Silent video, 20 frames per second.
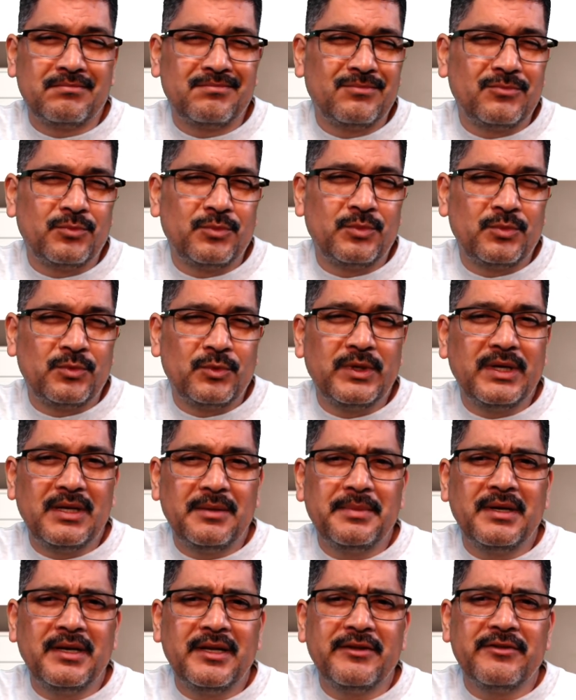really
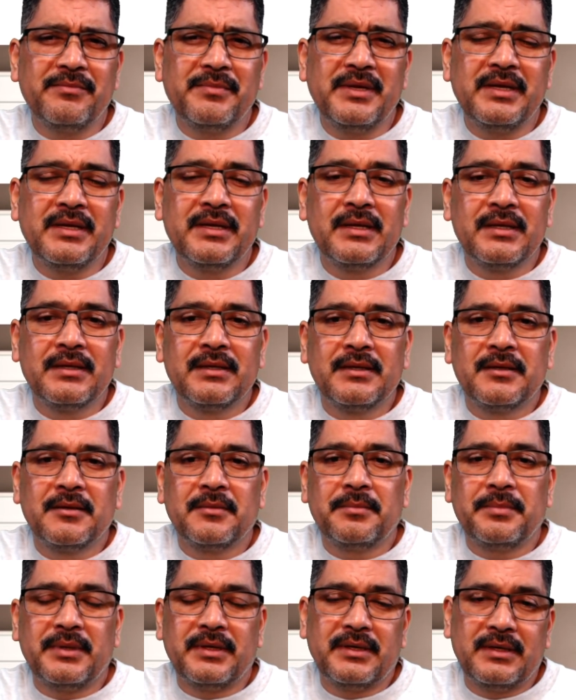believed me,
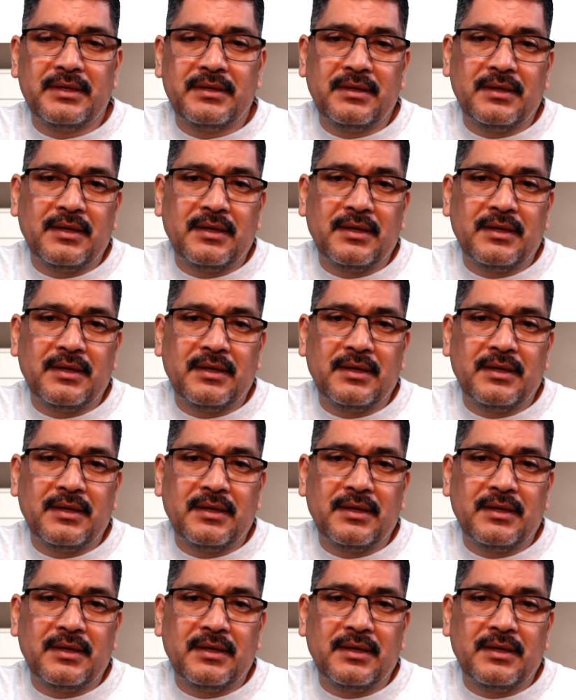but